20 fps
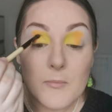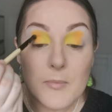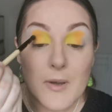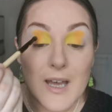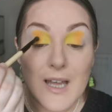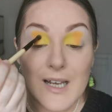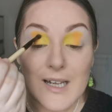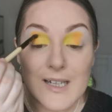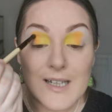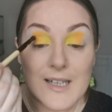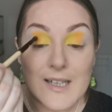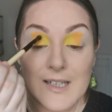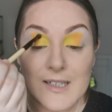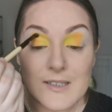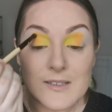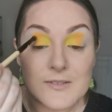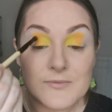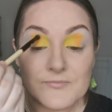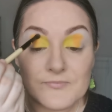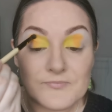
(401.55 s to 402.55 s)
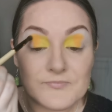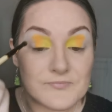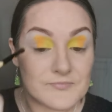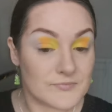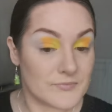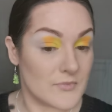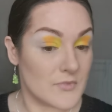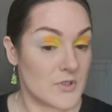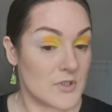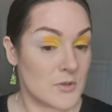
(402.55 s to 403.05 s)
palette in
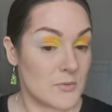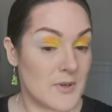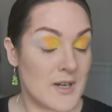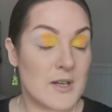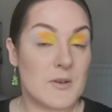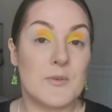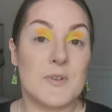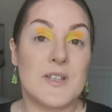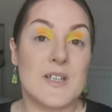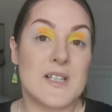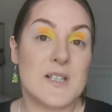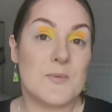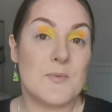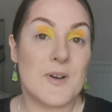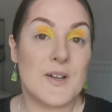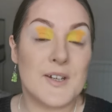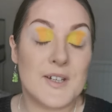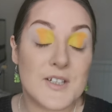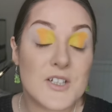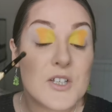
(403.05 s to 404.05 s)
to work with this one.